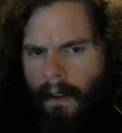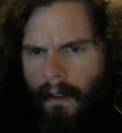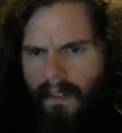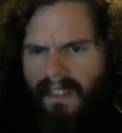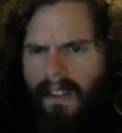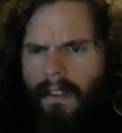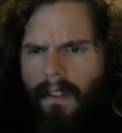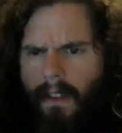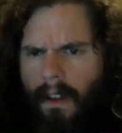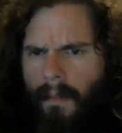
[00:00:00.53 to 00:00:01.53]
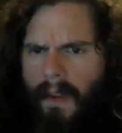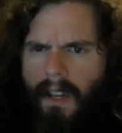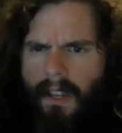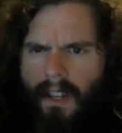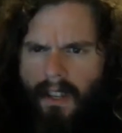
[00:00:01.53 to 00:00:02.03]
So this is going to be
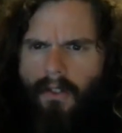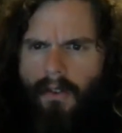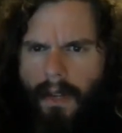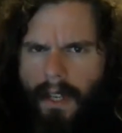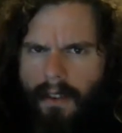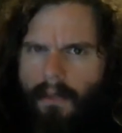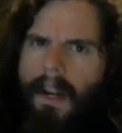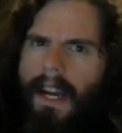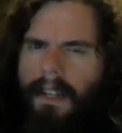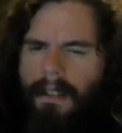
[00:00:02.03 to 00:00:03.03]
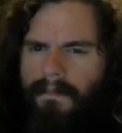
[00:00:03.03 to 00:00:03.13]
a disjointed rant,